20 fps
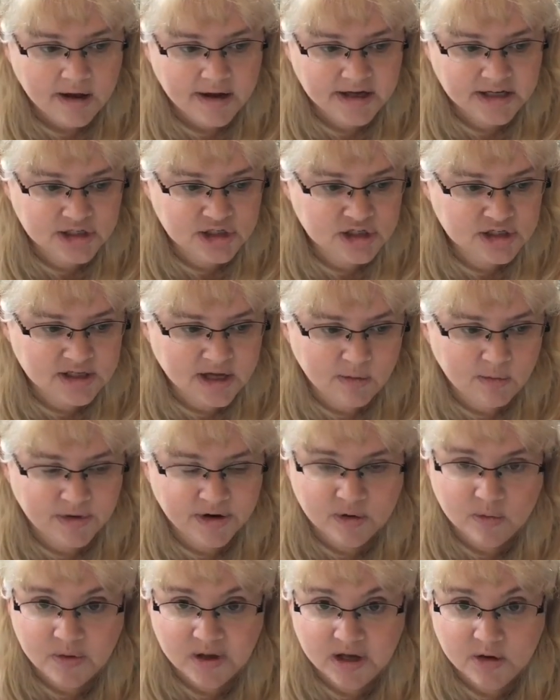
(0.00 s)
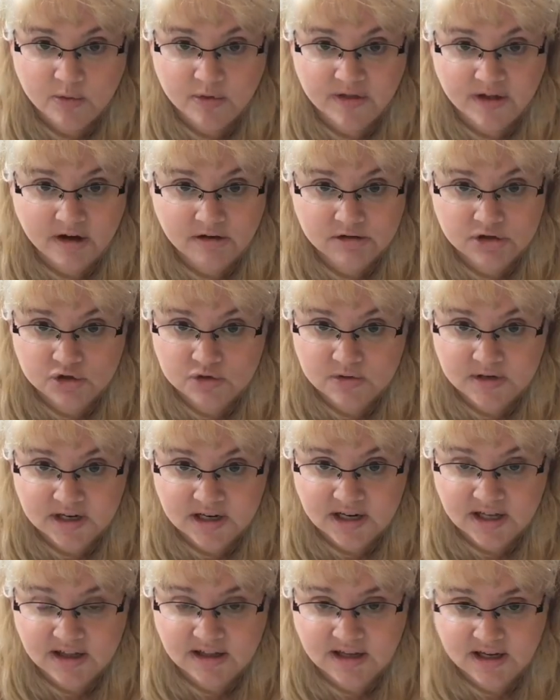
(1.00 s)
It's just I went a week without doing
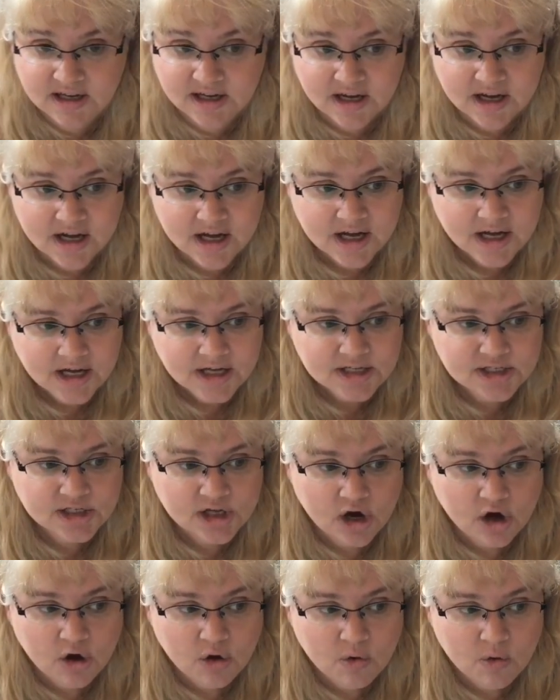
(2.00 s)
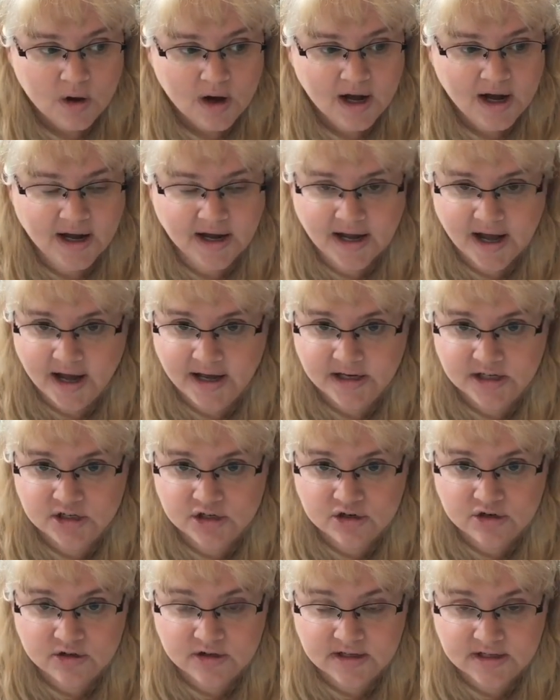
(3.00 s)
anything. So I kind of
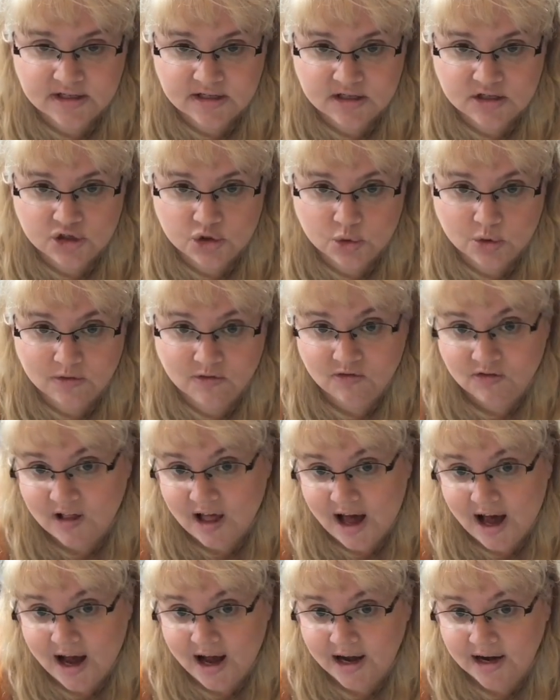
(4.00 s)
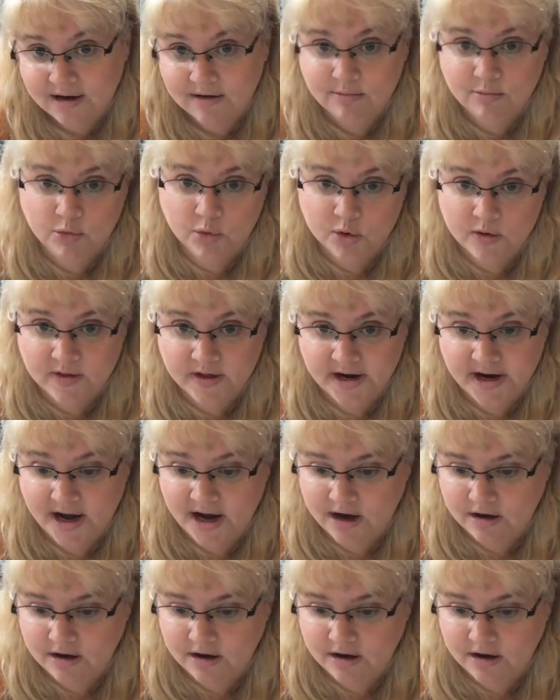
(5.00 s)
turned this into a vlog more than a